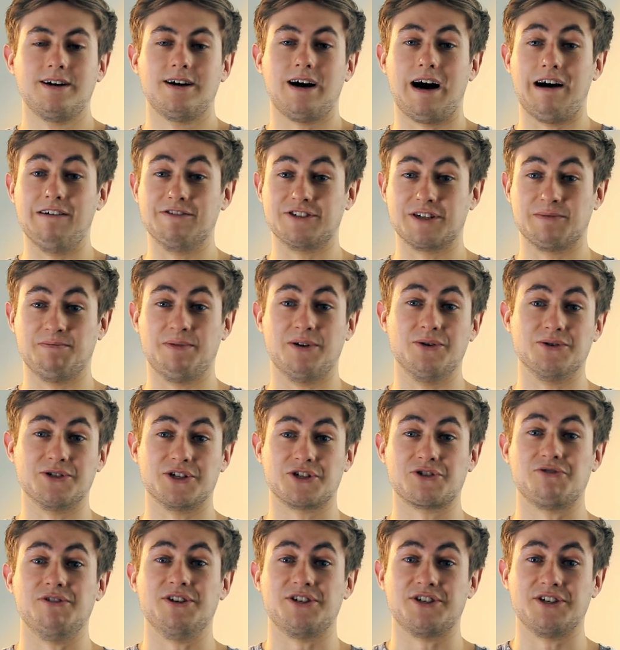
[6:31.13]
Or I suppose a
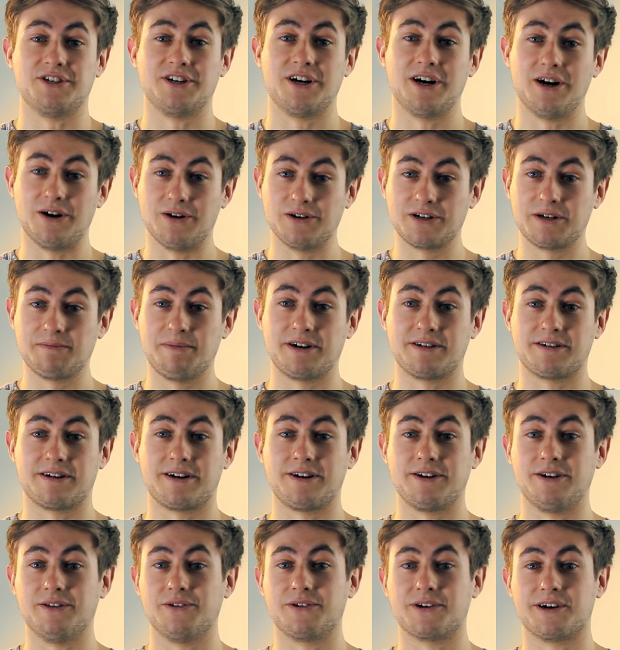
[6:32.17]
screeching halt, depending on how
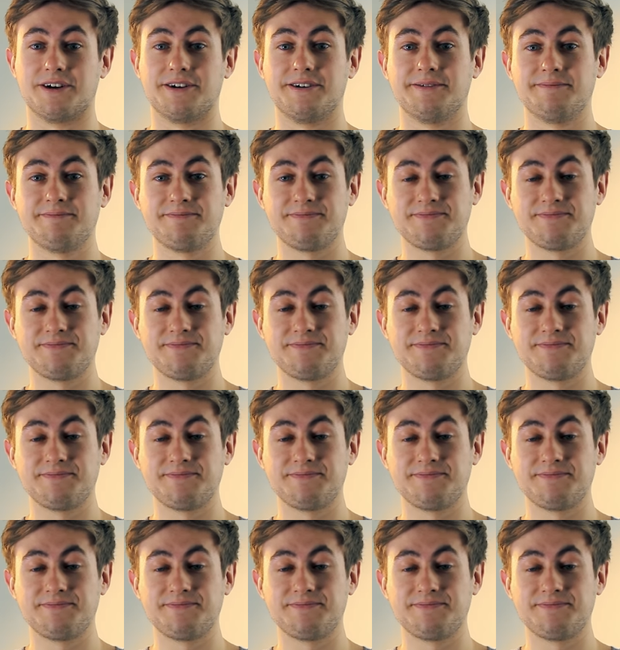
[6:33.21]
you look at it.